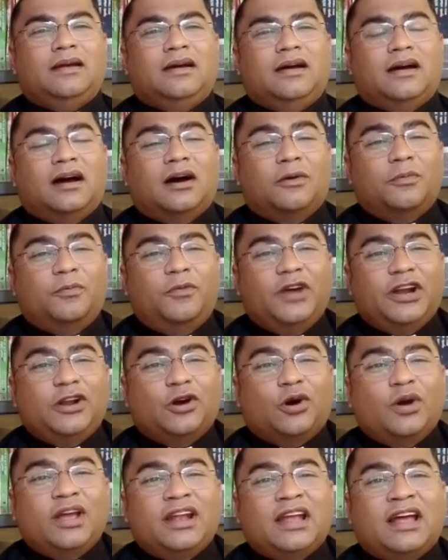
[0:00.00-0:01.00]
A
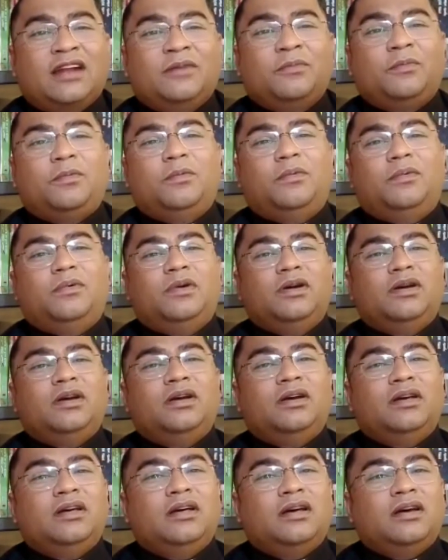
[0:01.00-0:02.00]
widow in an
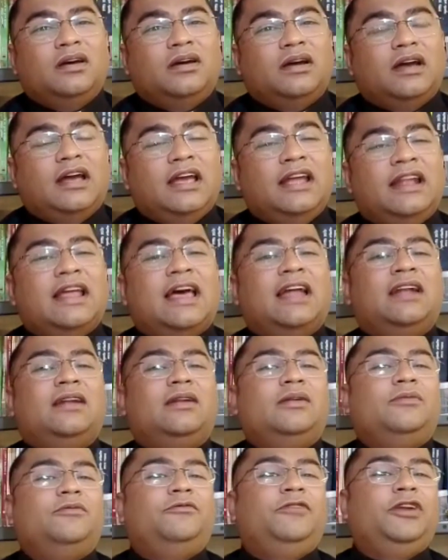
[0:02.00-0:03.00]
in
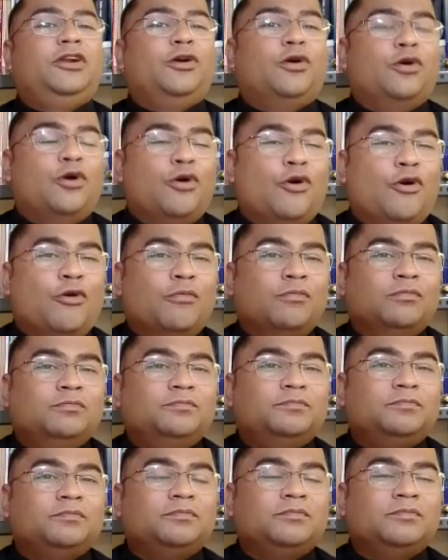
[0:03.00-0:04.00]
a widow
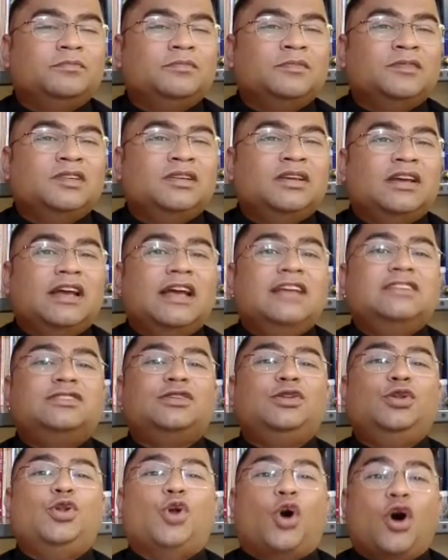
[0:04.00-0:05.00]
home
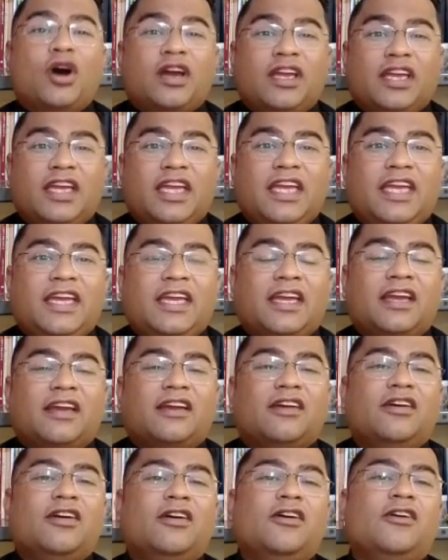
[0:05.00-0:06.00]
is
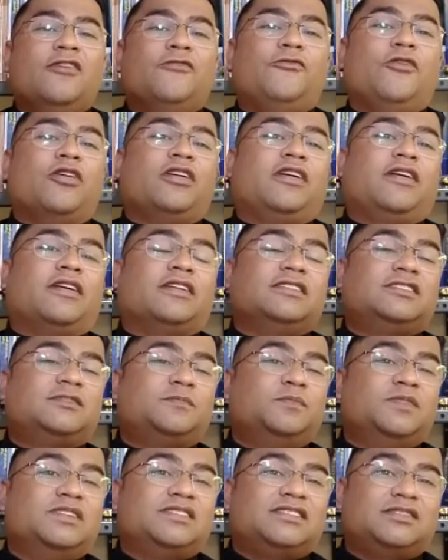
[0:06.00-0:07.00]
longing for
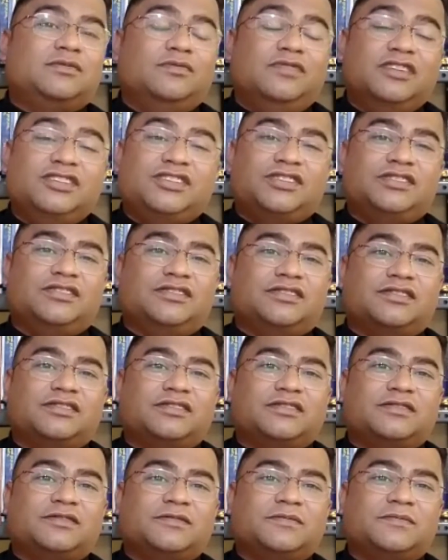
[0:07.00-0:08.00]
Christmas
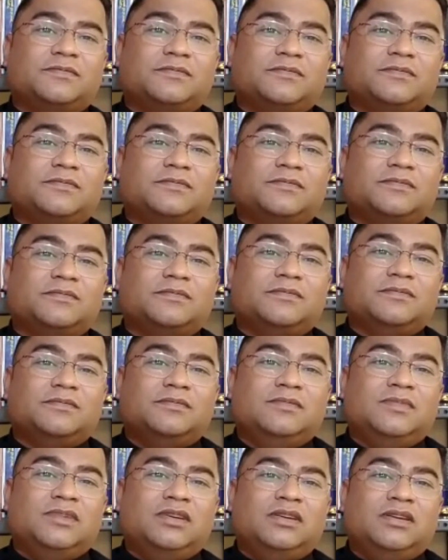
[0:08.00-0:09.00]
wishes.
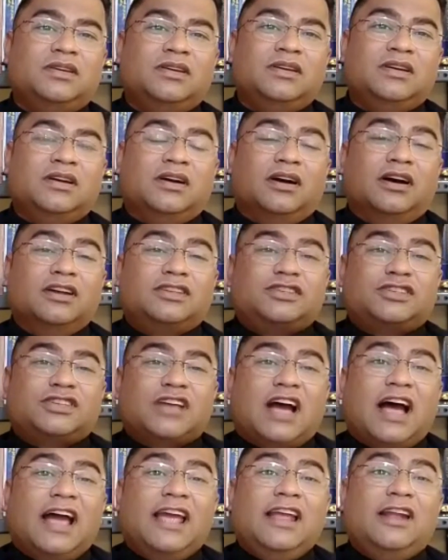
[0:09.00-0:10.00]
A
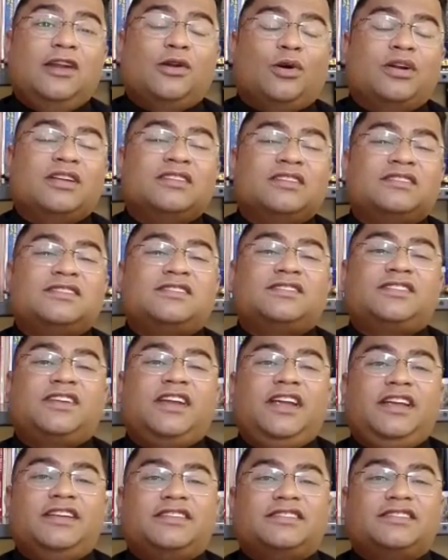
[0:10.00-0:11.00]
child on a
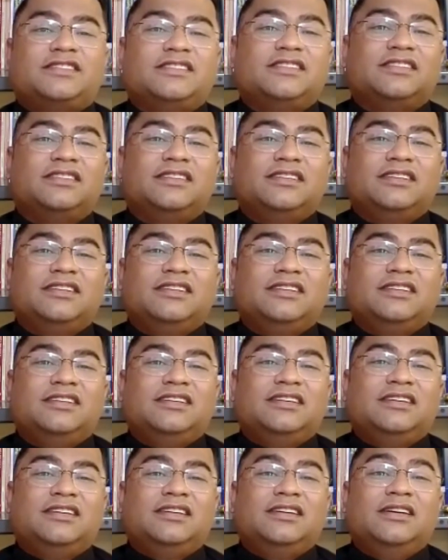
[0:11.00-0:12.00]
street
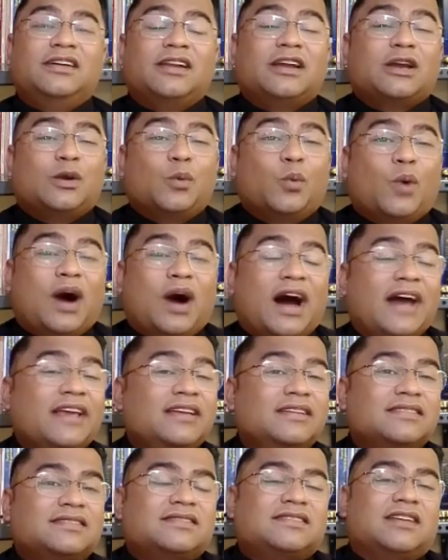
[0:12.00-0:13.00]

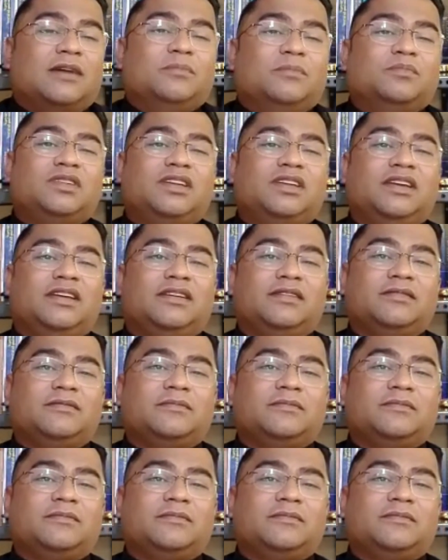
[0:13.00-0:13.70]
requires something.